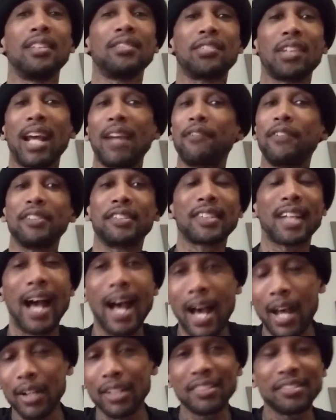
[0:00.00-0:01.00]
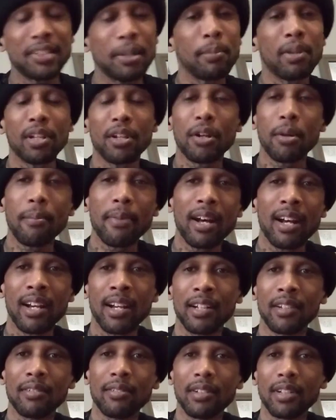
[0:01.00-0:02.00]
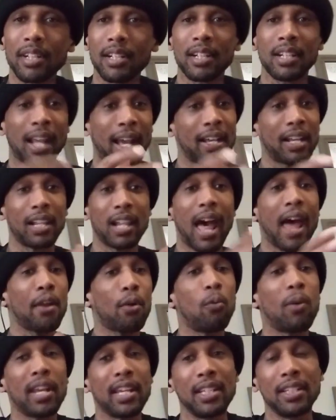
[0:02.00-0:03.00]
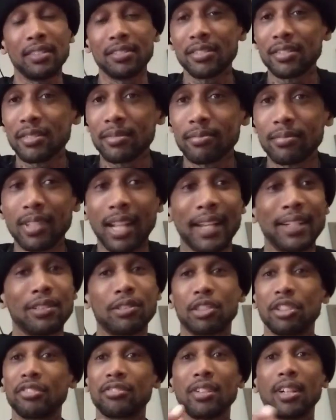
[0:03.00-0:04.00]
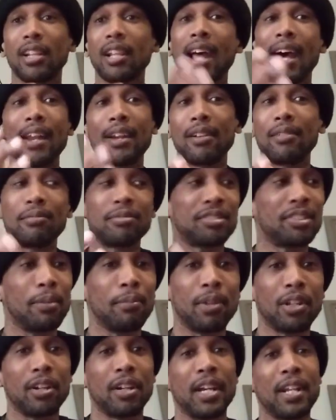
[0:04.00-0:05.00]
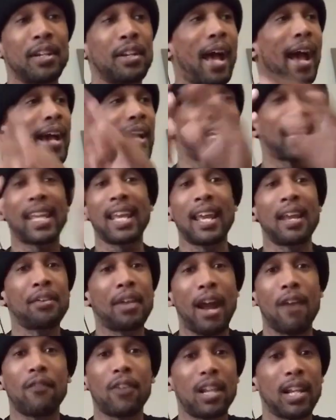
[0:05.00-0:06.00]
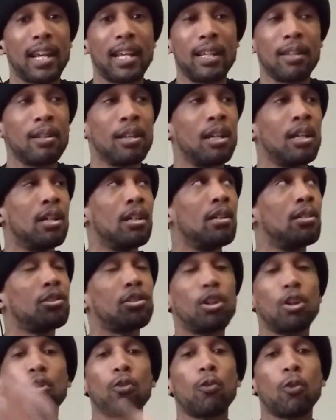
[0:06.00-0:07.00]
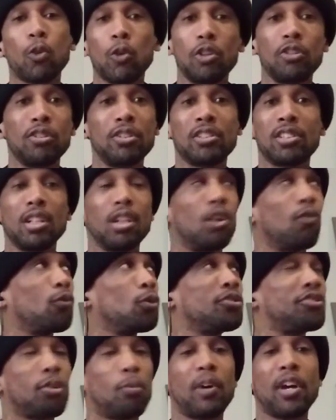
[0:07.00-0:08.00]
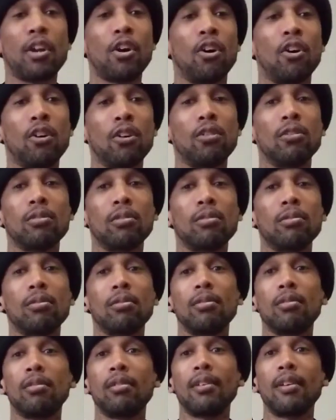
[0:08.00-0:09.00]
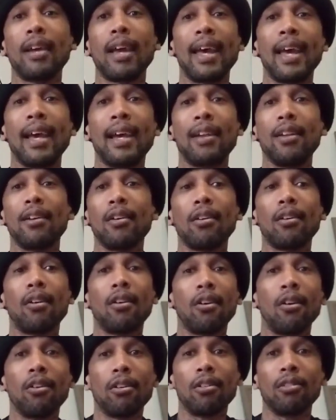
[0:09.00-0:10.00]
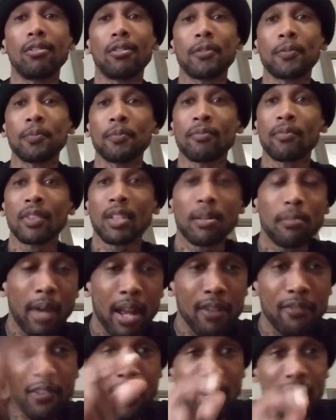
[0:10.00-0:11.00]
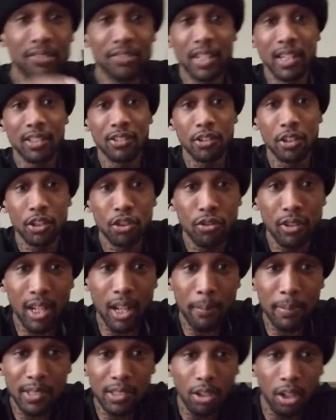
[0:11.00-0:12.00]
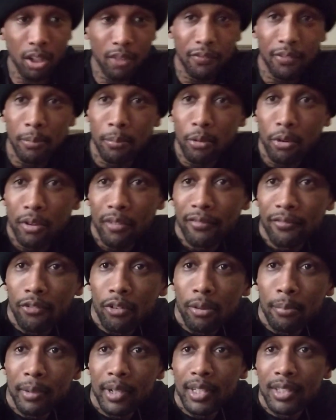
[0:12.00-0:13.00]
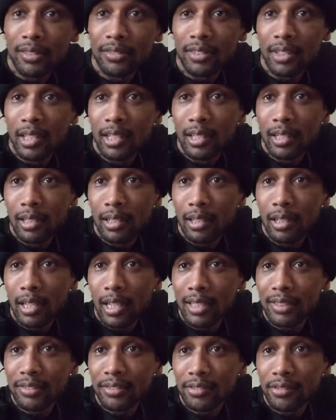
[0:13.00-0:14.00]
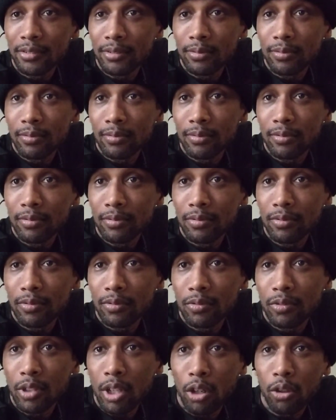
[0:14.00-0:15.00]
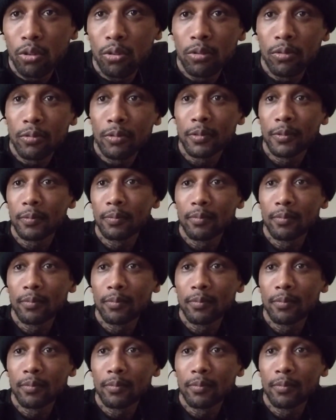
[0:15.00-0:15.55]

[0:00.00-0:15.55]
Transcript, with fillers: his life is kind of similar to mine in like a lot of ways, like just a lot similar. And I cannot relate to La, to LaRusso at all, at all. Matter of fact, let's get into the trail. I've been talking for more than four minutes. Let's go.